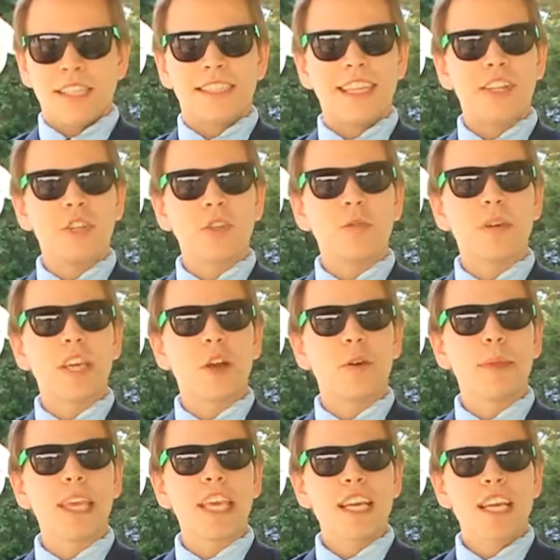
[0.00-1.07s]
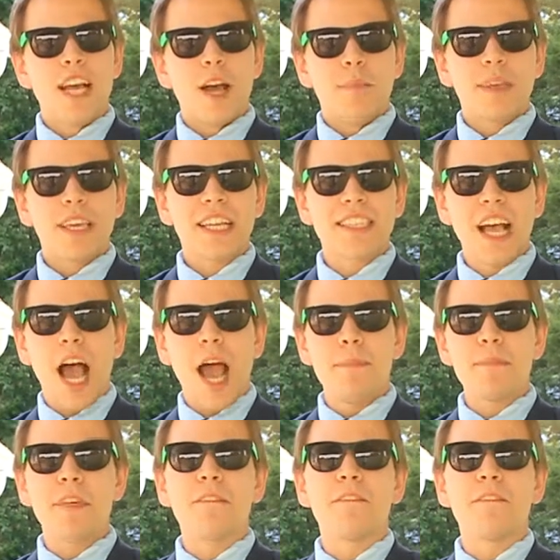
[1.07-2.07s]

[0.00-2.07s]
Didn't you hear me? Because I'm the